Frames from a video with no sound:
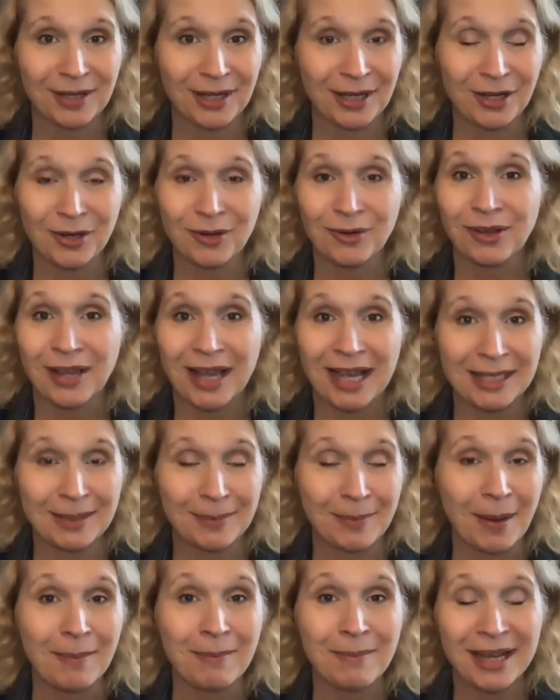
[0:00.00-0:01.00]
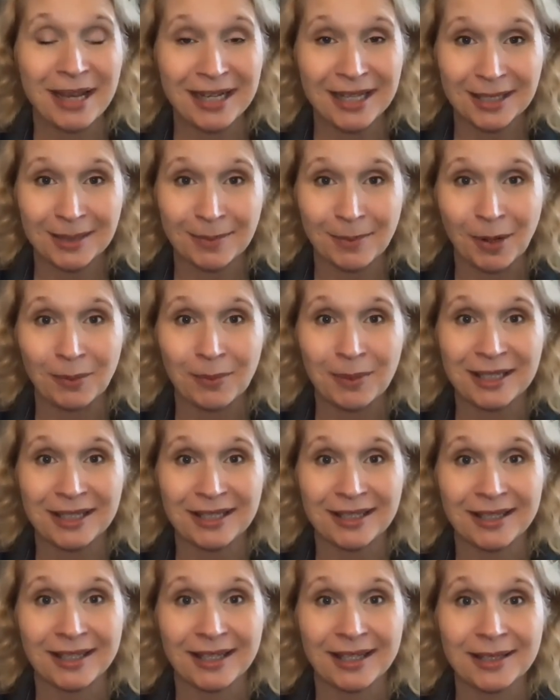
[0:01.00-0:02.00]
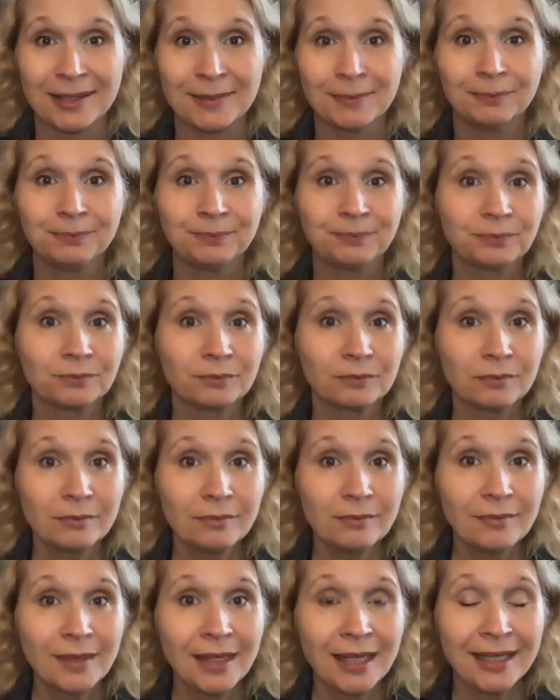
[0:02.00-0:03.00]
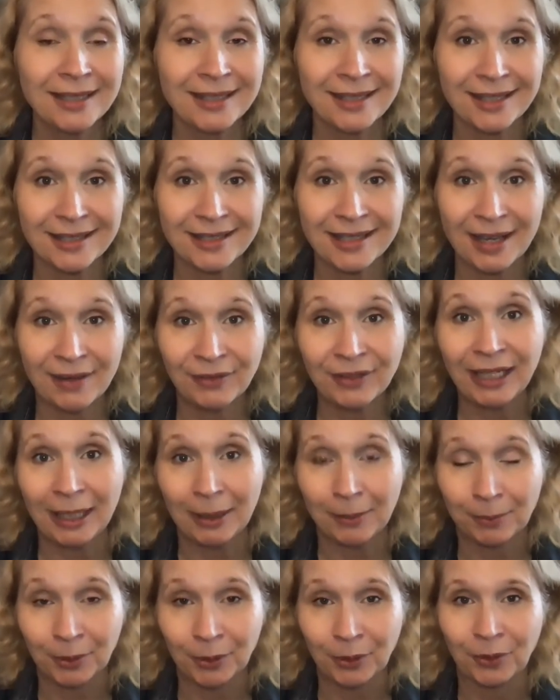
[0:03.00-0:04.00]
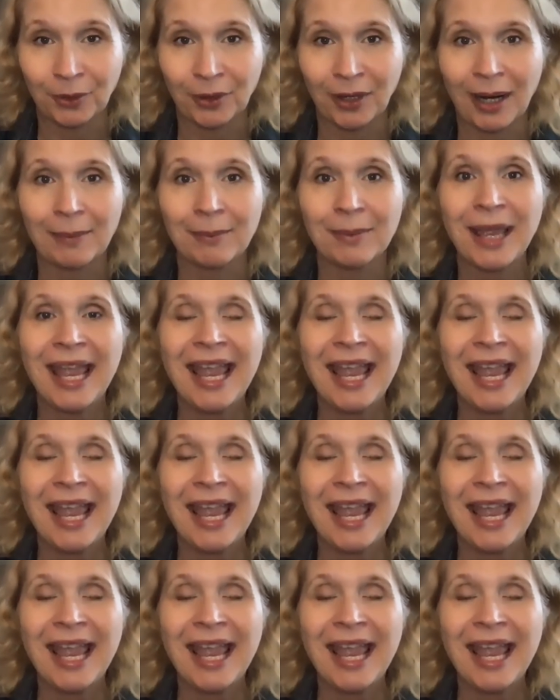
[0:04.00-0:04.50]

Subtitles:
and utilized by many small businesses is the 7A program,